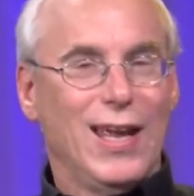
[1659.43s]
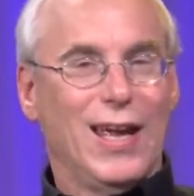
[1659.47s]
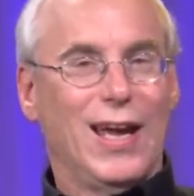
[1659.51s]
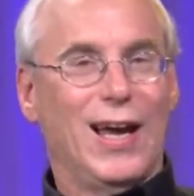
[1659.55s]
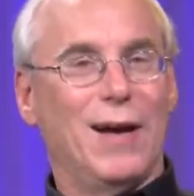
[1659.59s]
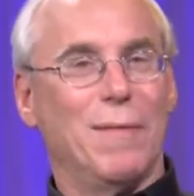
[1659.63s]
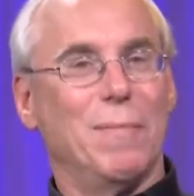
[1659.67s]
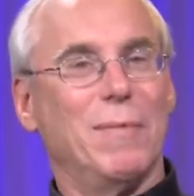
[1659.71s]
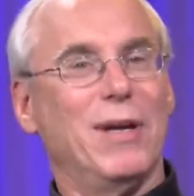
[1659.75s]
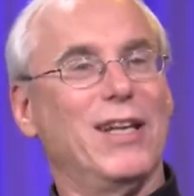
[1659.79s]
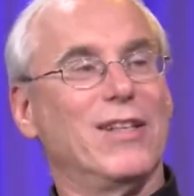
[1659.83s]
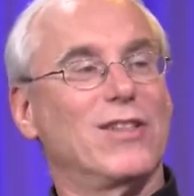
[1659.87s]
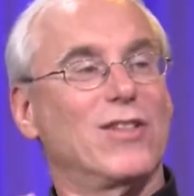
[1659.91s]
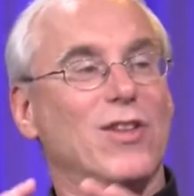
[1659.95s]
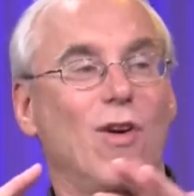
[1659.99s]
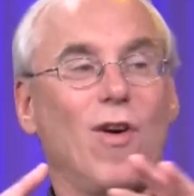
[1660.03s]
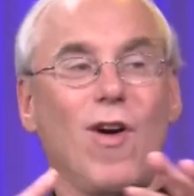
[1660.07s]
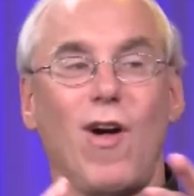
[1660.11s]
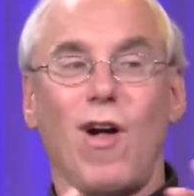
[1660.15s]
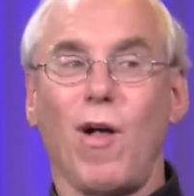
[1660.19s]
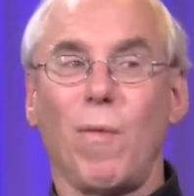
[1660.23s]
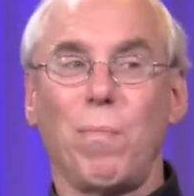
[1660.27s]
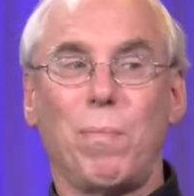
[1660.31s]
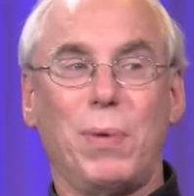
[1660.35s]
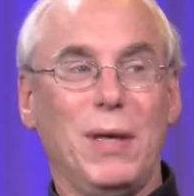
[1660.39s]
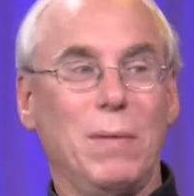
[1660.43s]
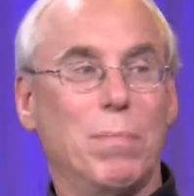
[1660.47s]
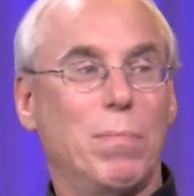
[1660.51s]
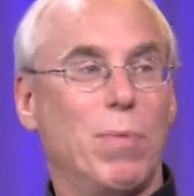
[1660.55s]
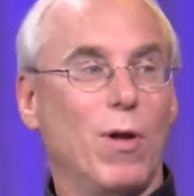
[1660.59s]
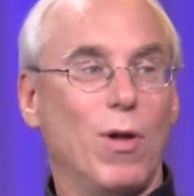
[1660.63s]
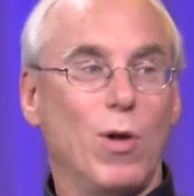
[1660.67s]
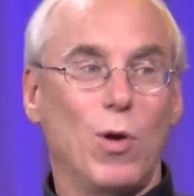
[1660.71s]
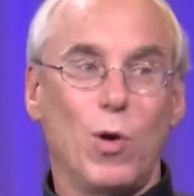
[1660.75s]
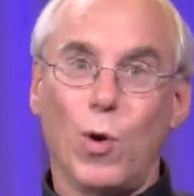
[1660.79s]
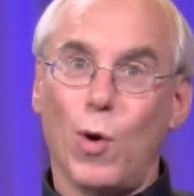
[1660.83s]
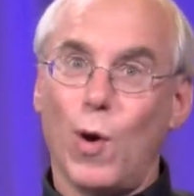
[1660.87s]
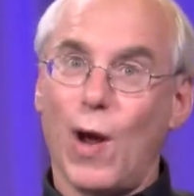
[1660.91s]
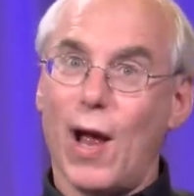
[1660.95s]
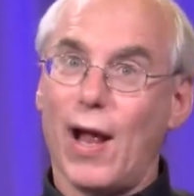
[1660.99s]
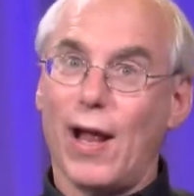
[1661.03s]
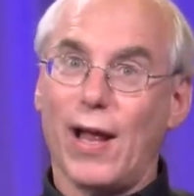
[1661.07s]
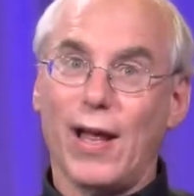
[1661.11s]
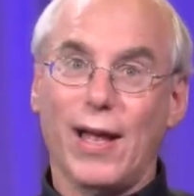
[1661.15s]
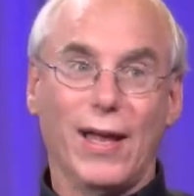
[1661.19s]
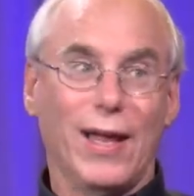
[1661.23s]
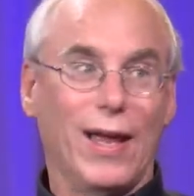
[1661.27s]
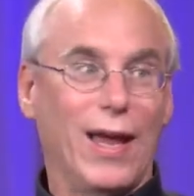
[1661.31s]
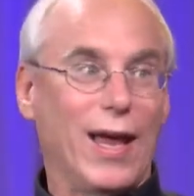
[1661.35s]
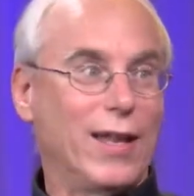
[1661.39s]
um, it's all people who
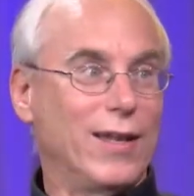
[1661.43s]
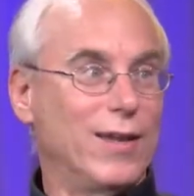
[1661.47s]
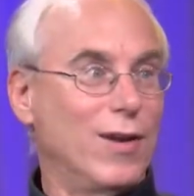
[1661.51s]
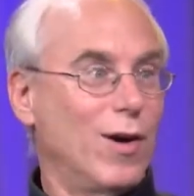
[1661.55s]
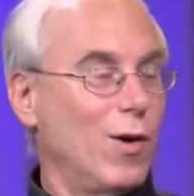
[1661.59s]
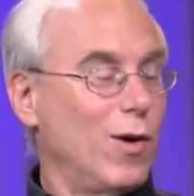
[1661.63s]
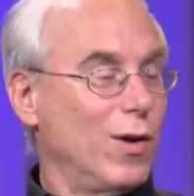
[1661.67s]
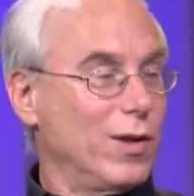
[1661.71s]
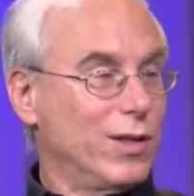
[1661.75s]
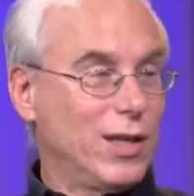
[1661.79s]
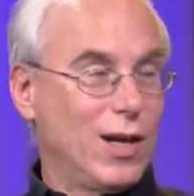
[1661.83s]
don't,